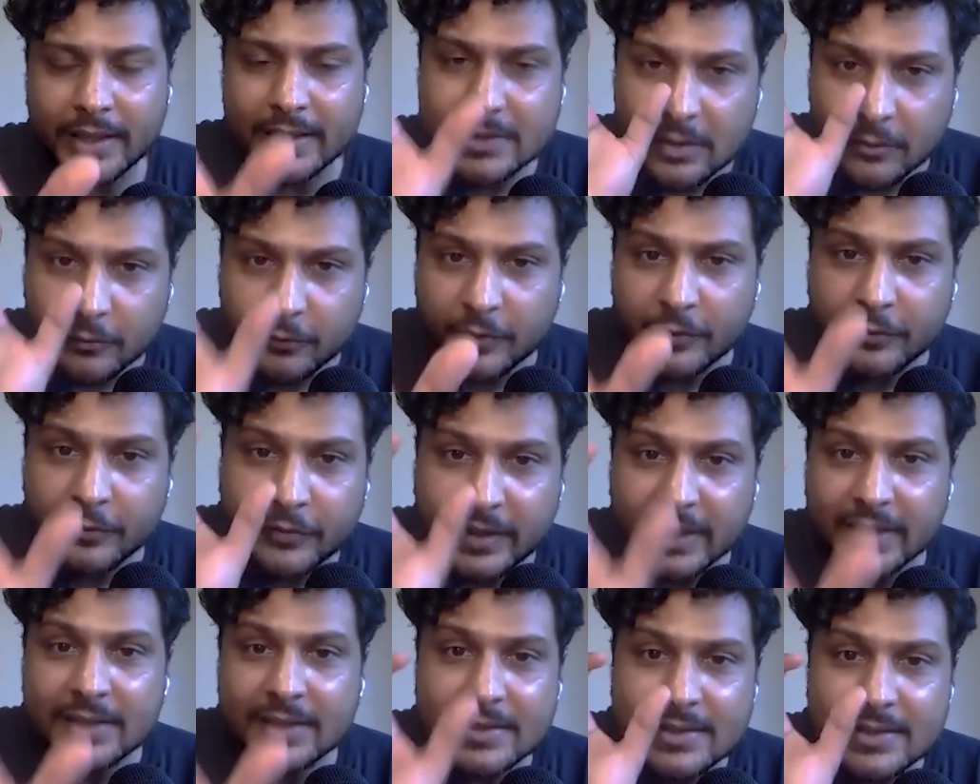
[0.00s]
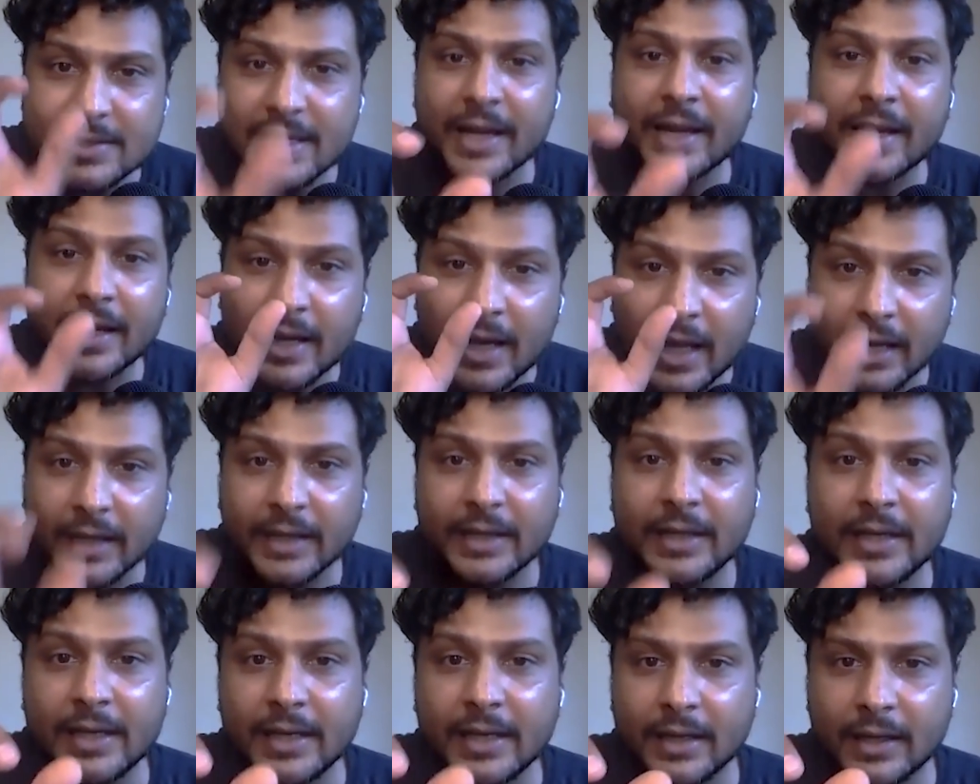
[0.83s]
It's a fifteen second
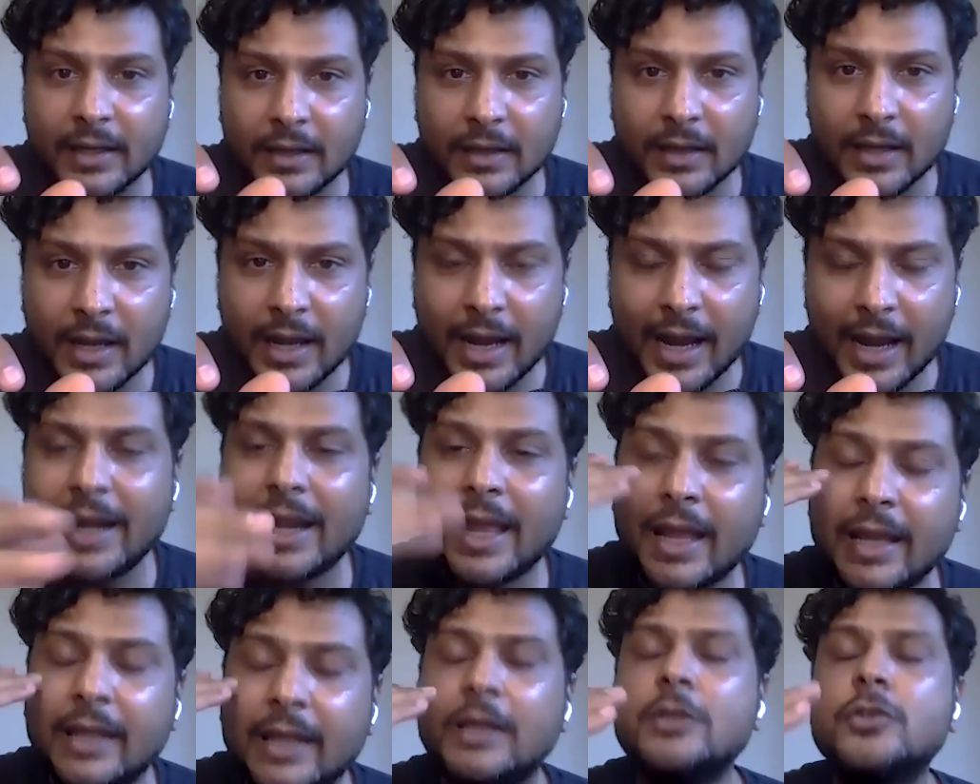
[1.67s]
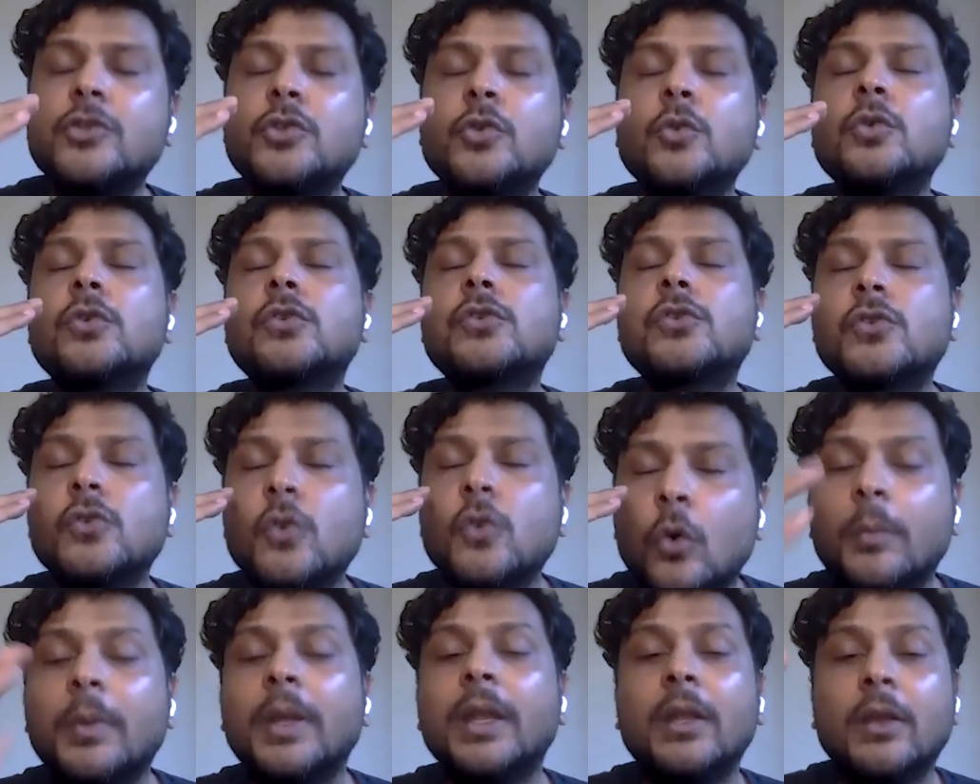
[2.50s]
idea and I can shoot
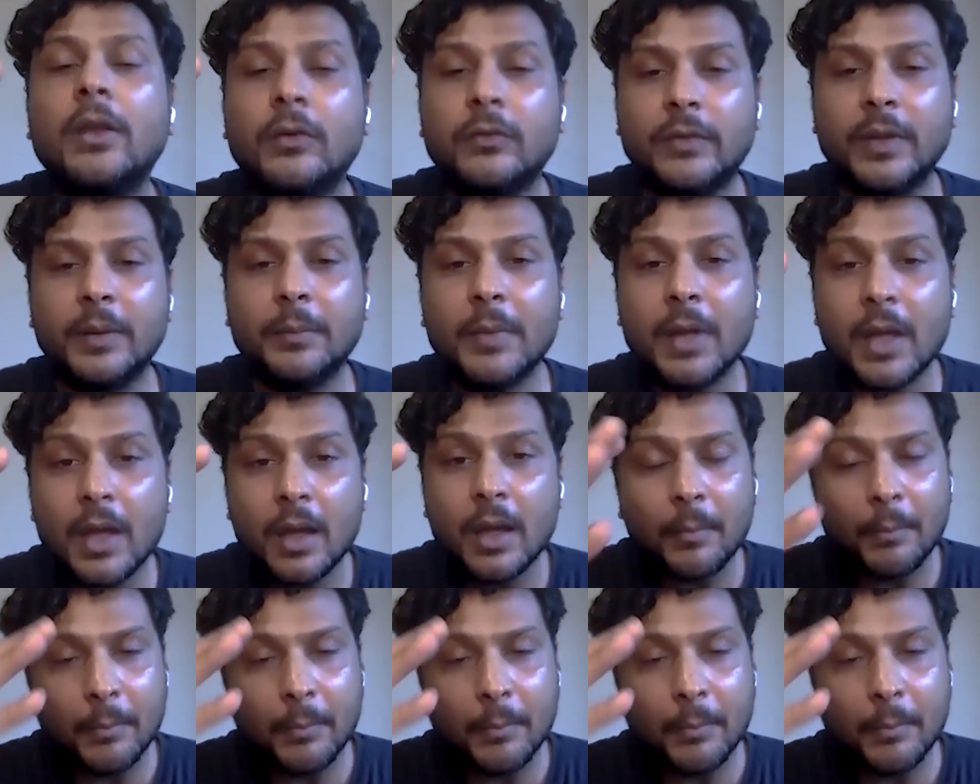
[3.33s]
so many of them.